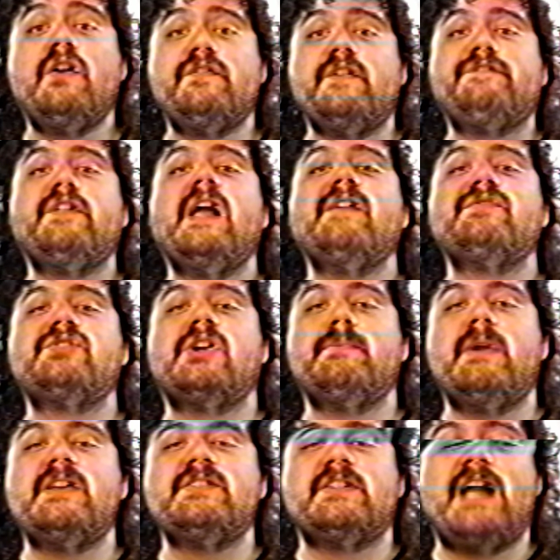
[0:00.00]
of the flavors are
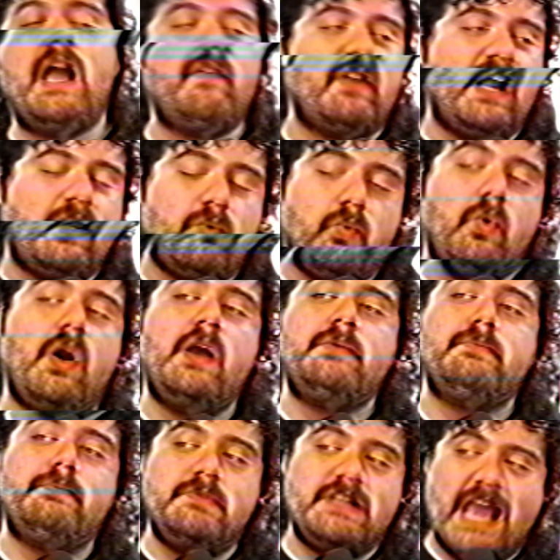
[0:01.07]
amazing. I haven't had
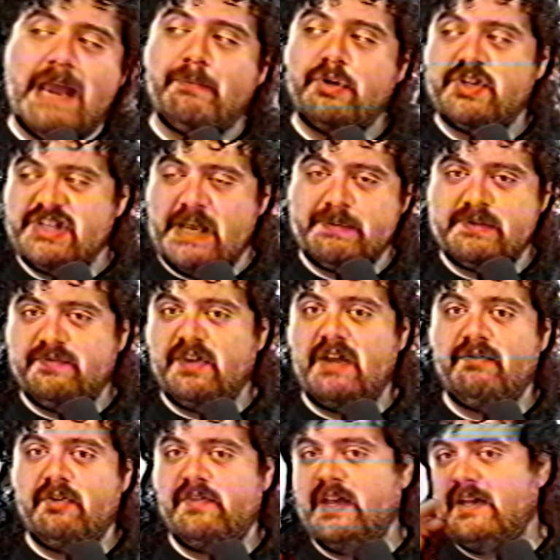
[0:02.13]
one Gamer Subs
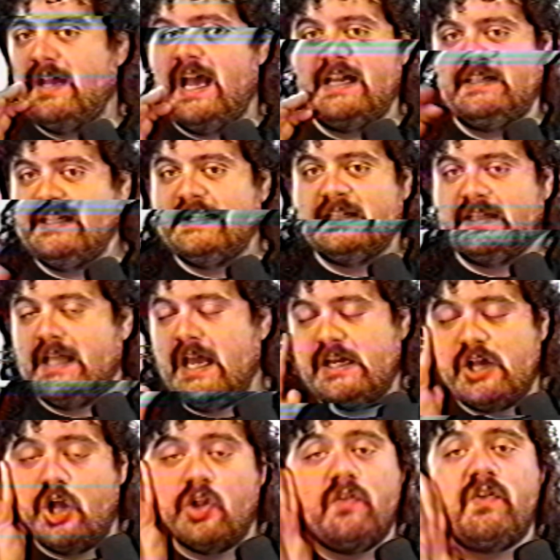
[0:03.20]
flavor that I didn't like.
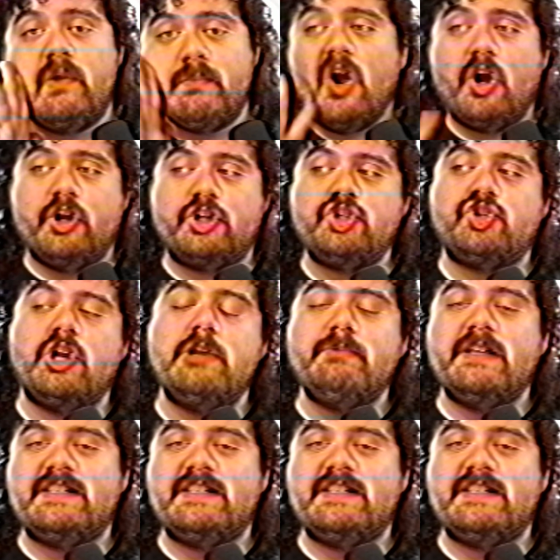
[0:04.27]
All of them are extremely